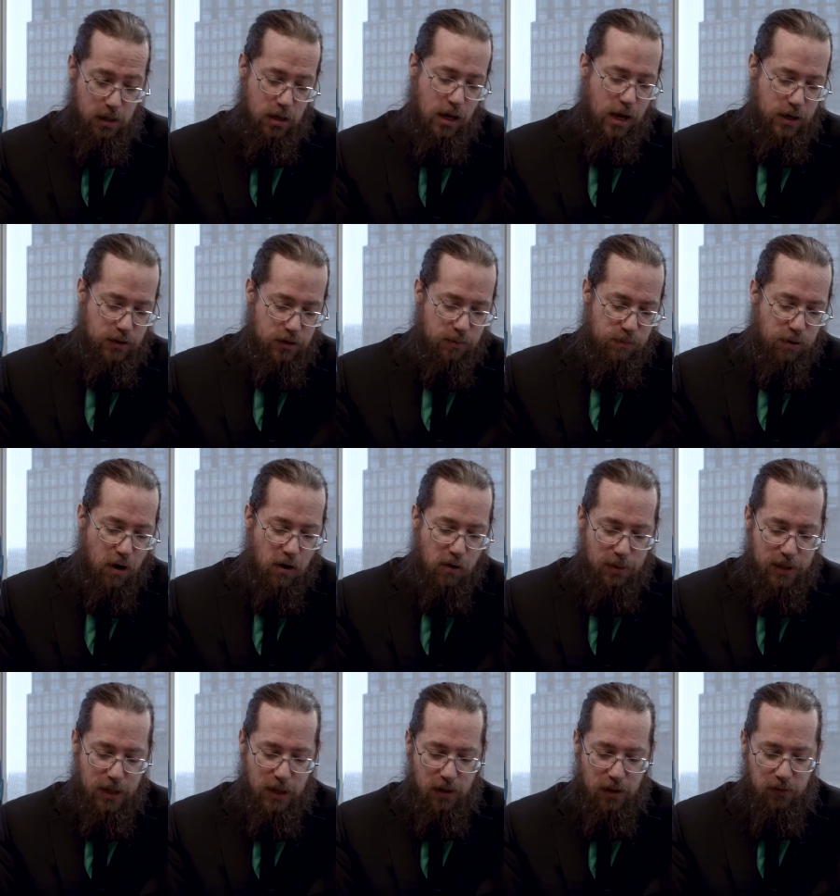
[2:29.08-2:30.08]
actually
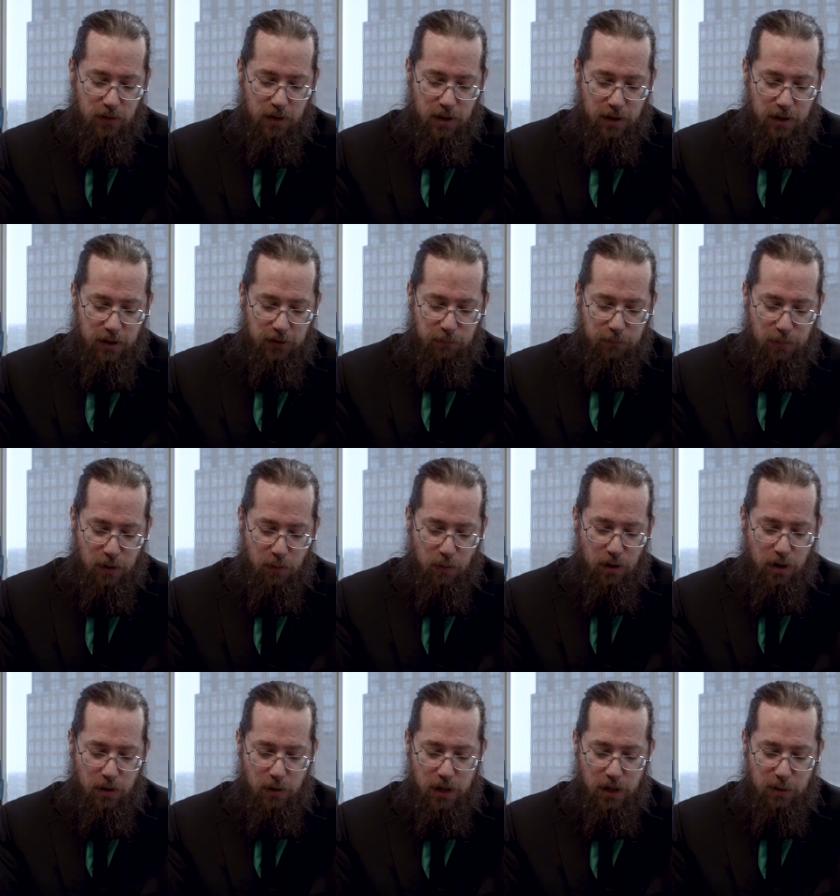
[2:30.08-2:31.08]
probably is on the list, but
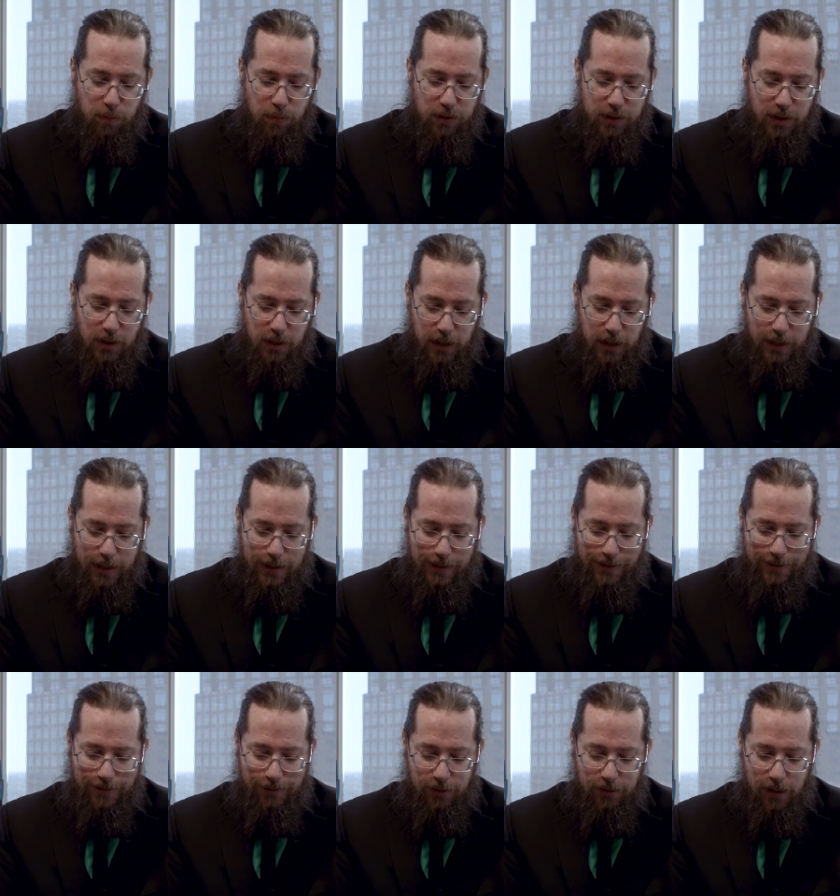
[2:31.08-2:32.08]
we're going to pretend like it
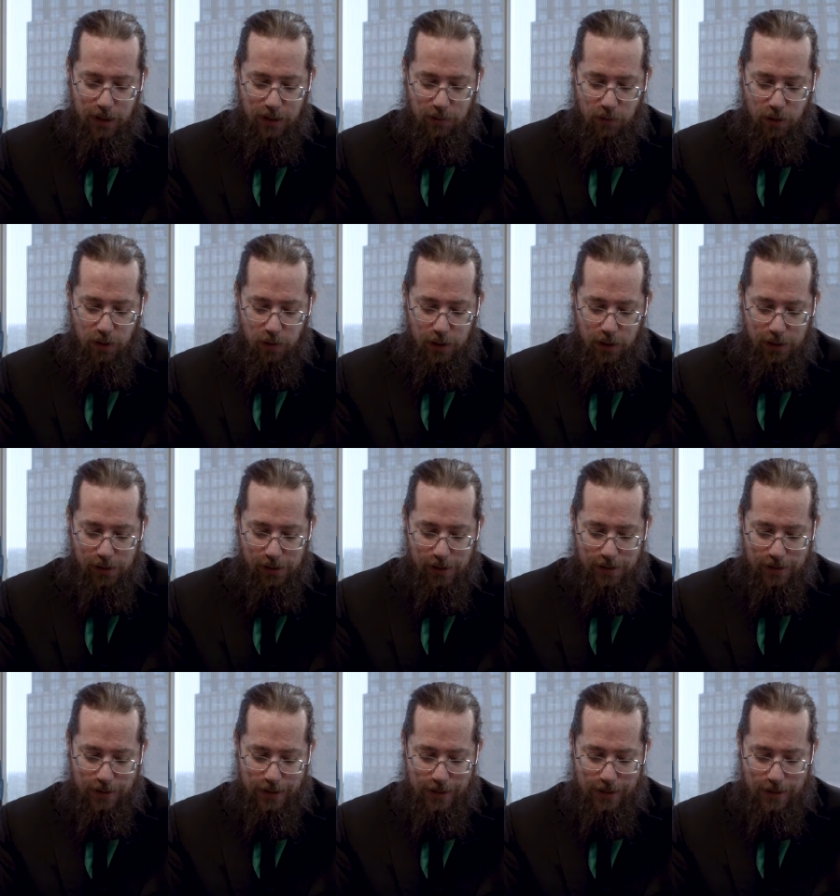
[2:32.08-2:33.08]
isn't, and we're going to
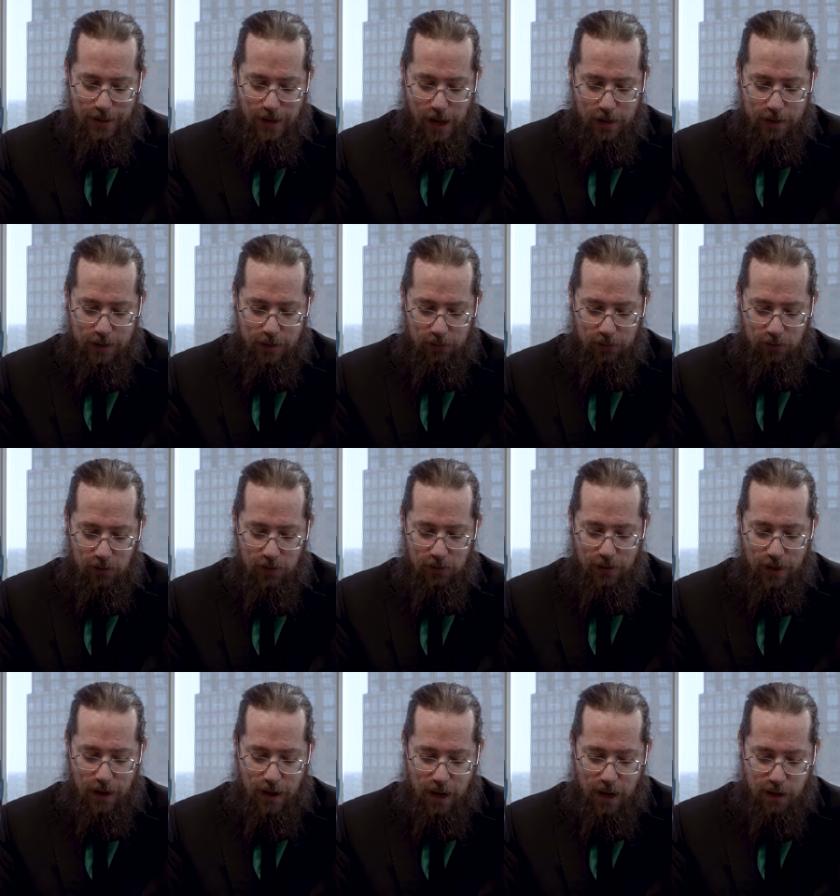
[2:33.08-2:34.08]
click the not in this
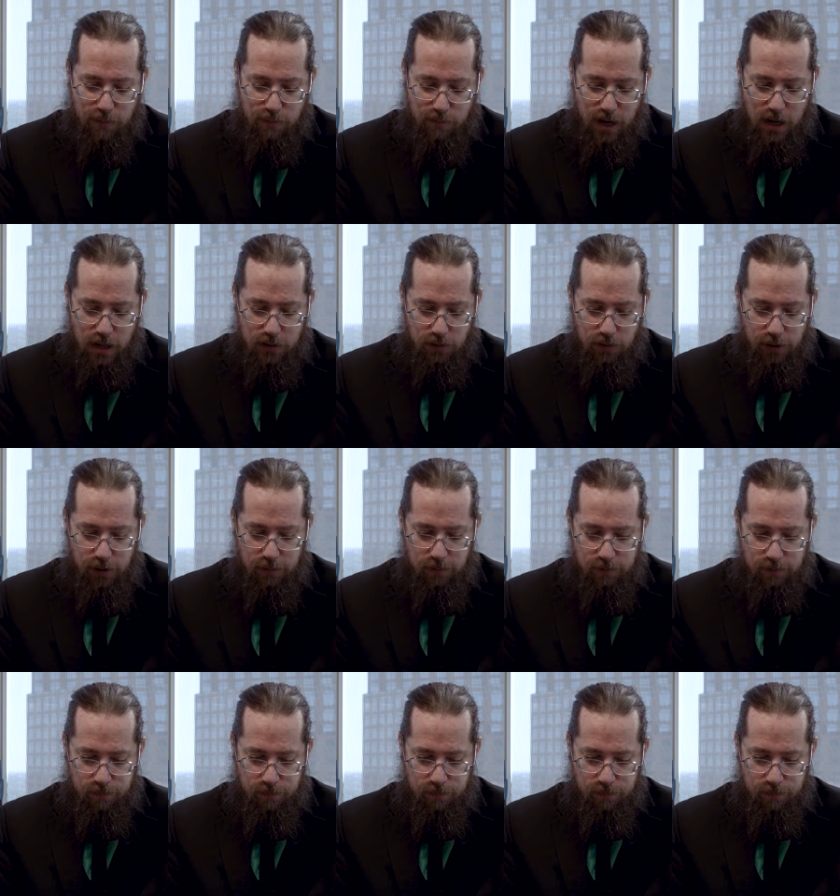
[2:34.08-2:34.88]
list, add manually.